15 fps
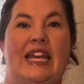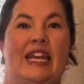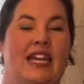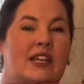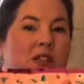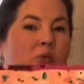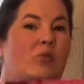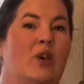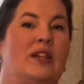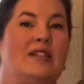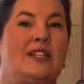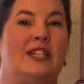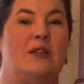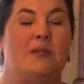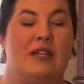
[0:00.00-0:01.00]
is what is
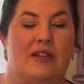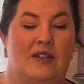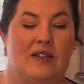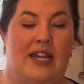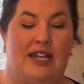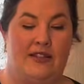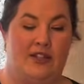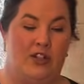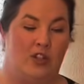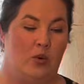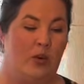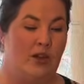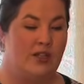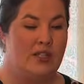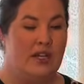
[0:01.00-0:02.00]
going to be the size of your
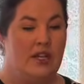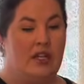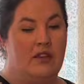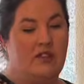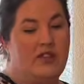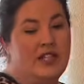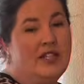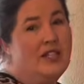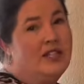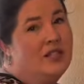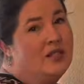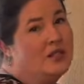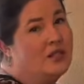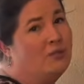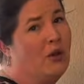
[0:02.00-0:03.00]
quilt. This is
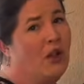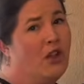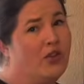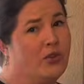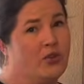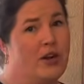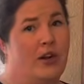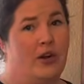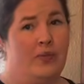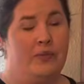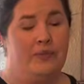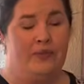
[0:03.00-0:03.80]
a small throw.